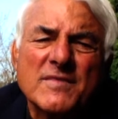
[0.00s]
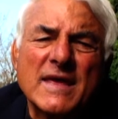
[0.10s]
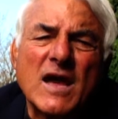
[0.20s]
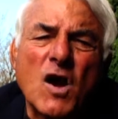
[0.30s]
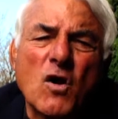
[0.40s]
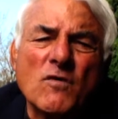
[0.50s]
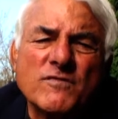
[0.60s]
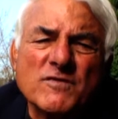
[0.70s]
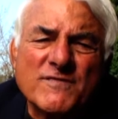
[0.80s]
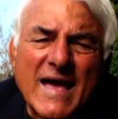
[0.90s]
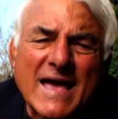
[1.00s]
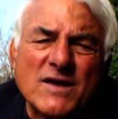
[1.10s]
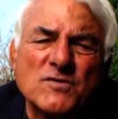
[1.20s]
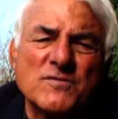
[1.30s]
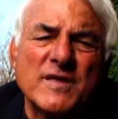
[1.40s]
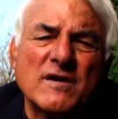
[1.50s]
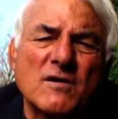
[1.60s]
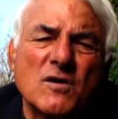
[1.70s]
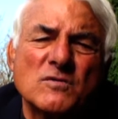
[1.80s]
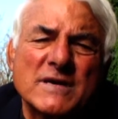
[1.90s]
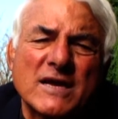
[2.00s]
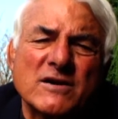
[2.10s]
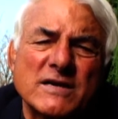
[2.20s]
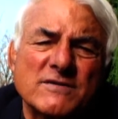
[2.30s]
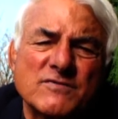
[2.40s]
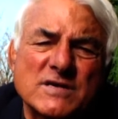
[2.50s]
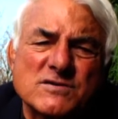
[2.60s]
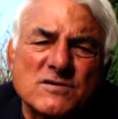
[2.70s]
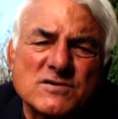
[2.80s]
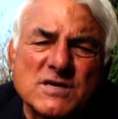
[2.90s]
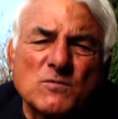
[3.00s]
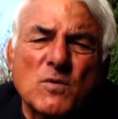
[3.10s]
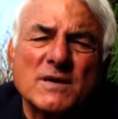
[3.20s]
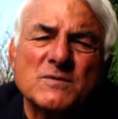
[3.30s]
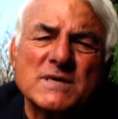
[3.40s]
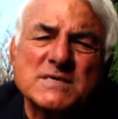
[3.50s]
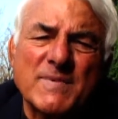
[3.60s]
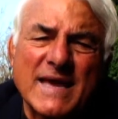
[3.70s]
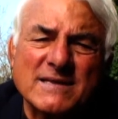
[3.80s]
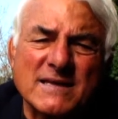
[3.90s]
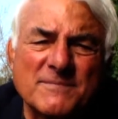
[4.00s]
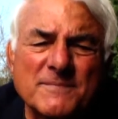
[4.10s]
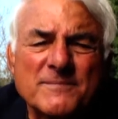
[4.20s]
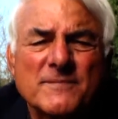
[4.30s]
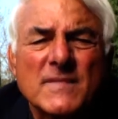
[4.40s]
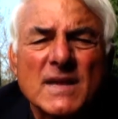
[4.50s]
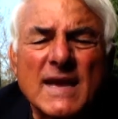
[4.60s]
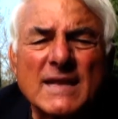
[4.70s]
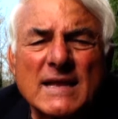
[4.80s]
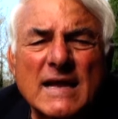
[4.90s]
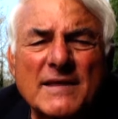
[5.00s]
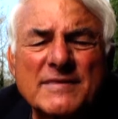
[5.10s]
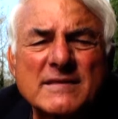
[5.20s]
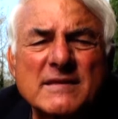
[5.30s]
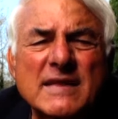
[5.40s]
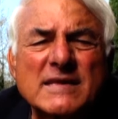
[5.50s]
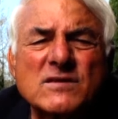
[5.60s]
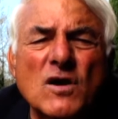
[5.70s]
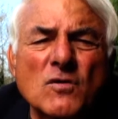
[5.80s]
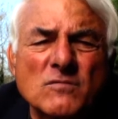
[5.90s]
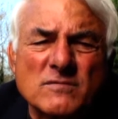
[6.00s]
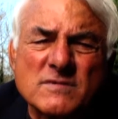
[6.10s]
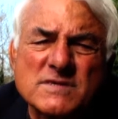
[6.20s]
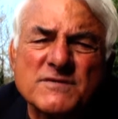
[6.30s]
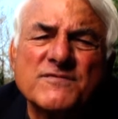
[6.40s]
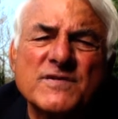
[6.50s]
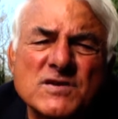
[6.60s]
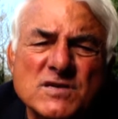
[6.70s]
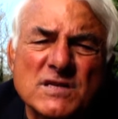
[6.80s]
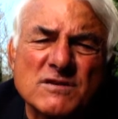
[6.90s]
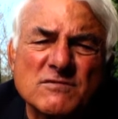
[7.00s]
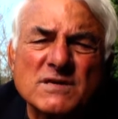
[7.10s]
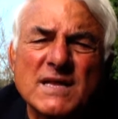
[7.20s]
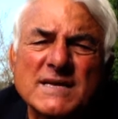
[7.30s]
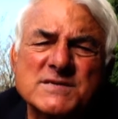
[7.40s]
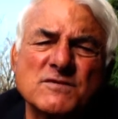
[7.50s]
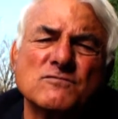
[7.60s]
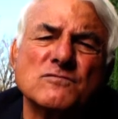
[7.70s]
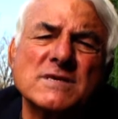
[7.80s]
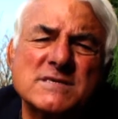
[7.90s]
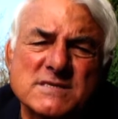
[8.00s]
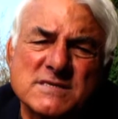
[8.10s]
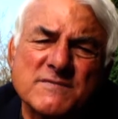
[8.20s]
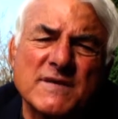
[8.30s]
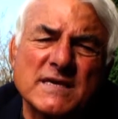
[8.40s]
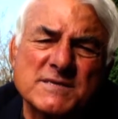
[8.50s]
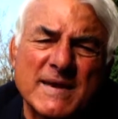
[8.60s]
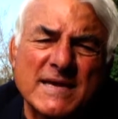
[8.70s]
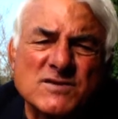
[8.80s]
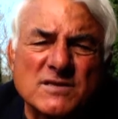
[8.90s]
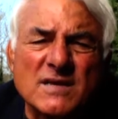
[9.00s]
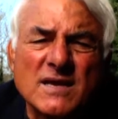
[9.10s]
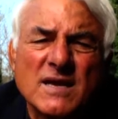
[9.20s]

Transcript: They overvalue their own area of research and want to expand it. And I think that they don't sufficiently realize the risks of the expansion,